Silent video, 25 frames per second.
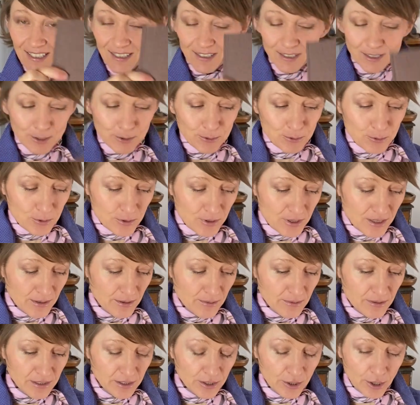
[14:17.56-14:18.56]
little
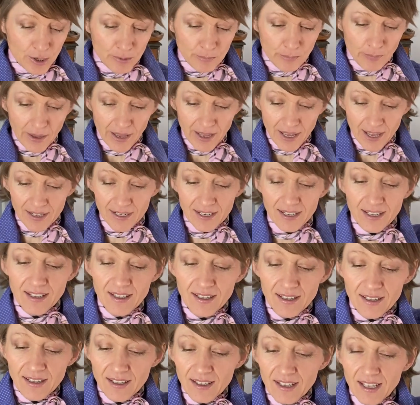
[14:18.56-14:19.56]
notepad.
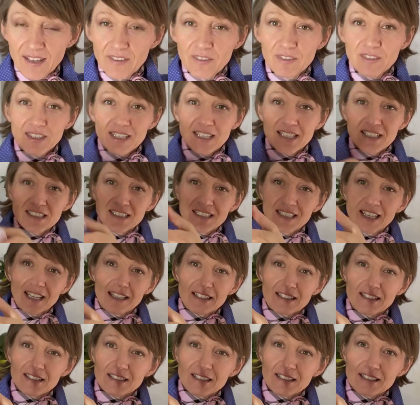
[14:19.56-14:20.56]
And these
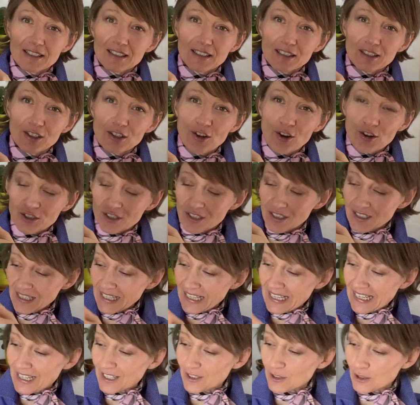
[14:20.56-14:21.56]
get slotted
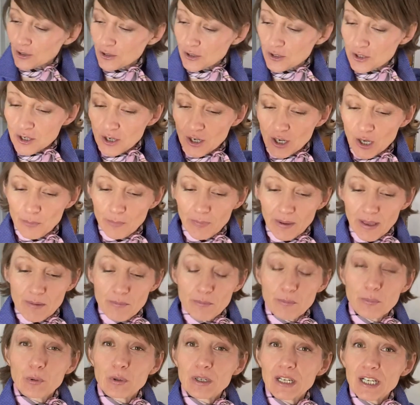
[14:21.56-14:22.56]
in on top
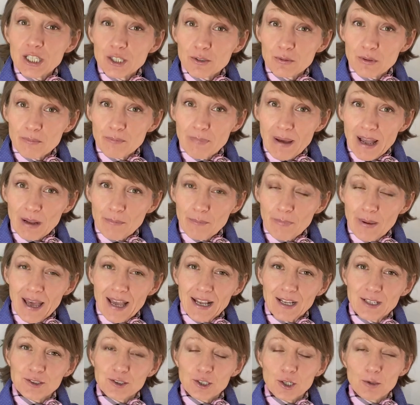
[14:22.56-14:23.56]
and put into a
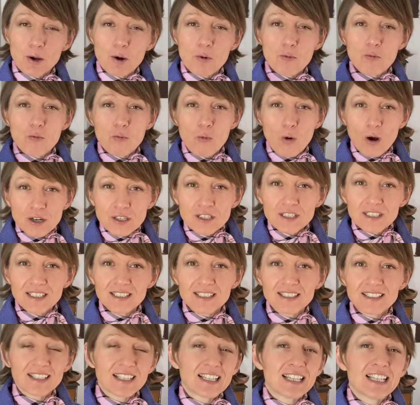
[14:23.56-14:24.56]
backpack. So I
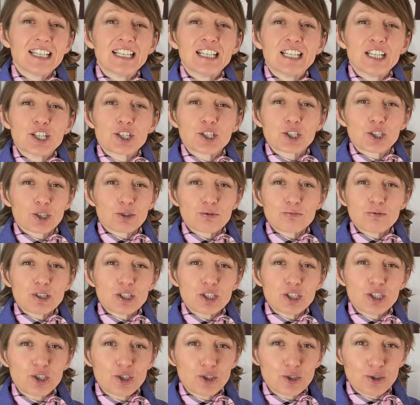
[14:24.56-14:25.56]
wanted to
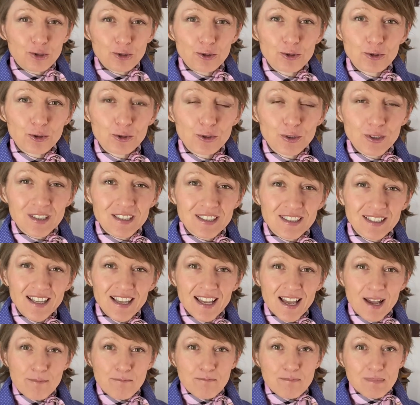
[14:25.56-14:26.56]
reduce
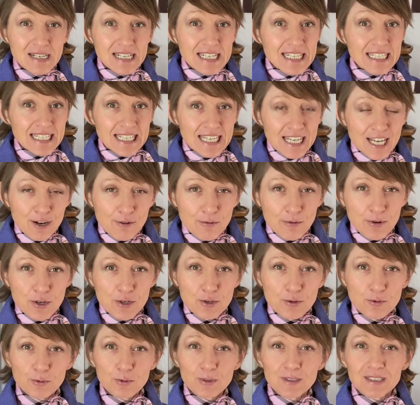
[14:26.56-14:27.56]

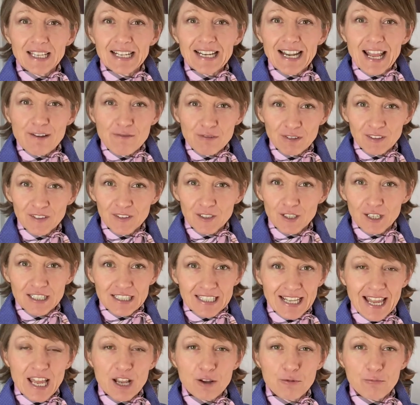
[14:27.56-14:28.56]
materials and everything that I
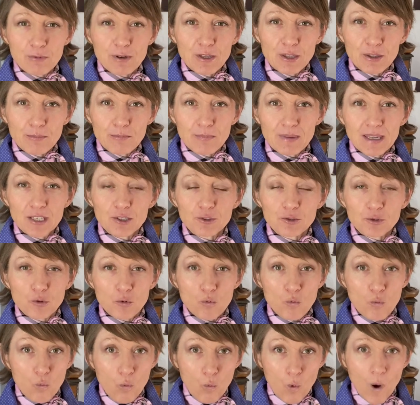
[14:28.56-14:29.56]
take with me to
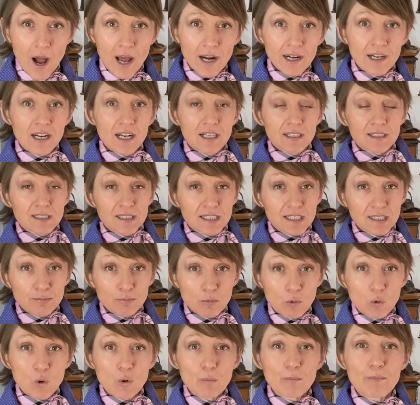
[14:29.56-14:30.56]
one
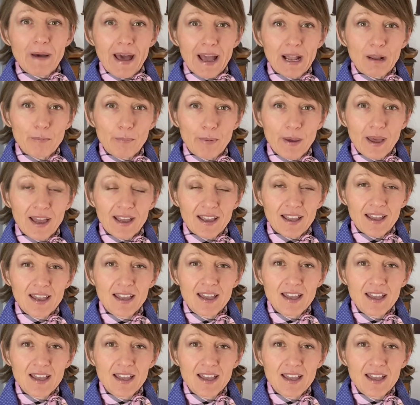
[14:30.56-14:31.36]
small backpack